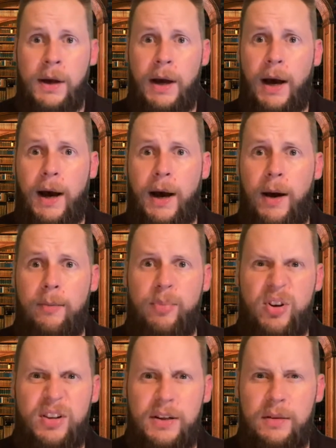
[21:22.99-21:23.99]

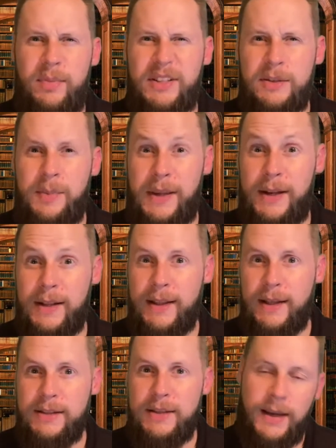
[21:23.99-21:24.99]
put a little bit speed in
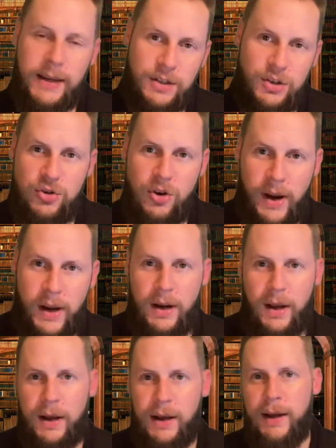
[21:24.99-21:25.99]
that second straight,
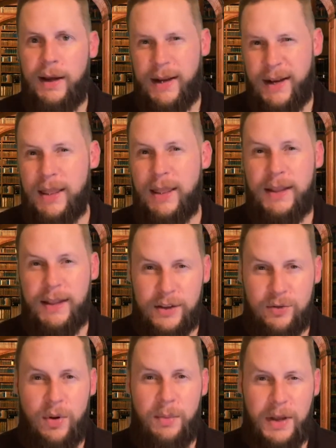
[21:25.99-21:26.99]
and I think
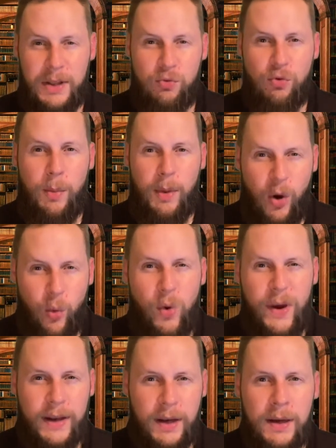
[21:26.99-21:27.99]
that's what made the robot
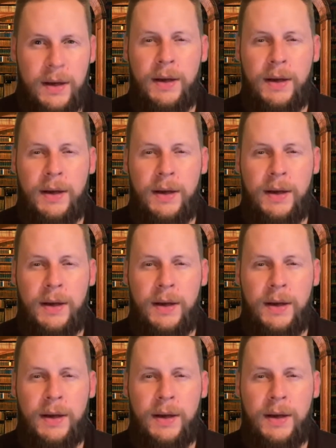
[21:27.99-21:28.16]
win.